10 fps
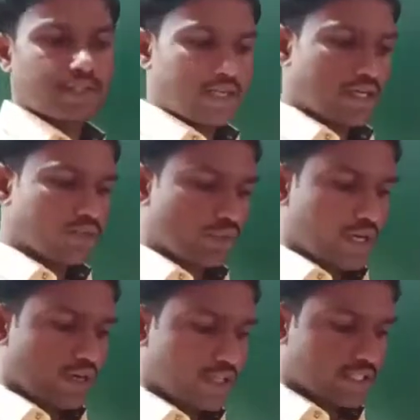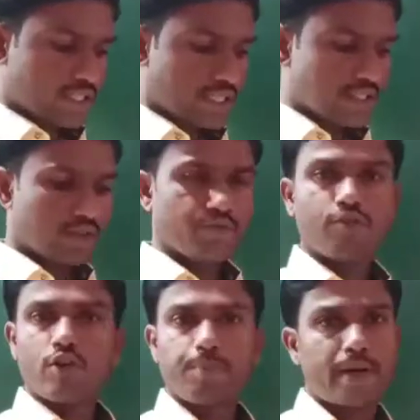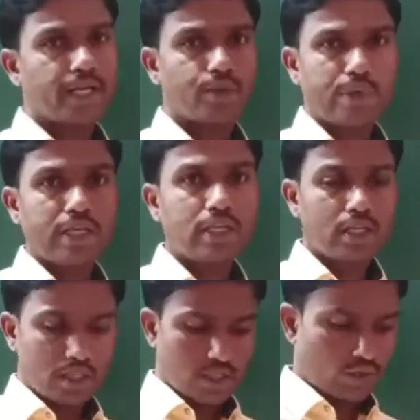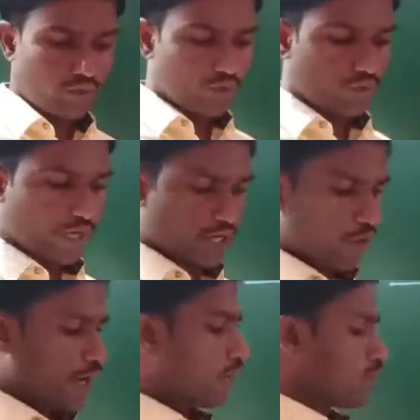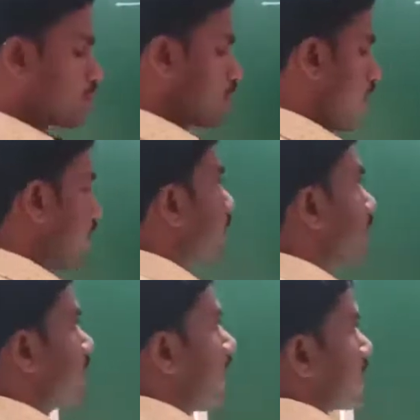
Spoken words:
class we have discussed 4.1. Now we are going to start the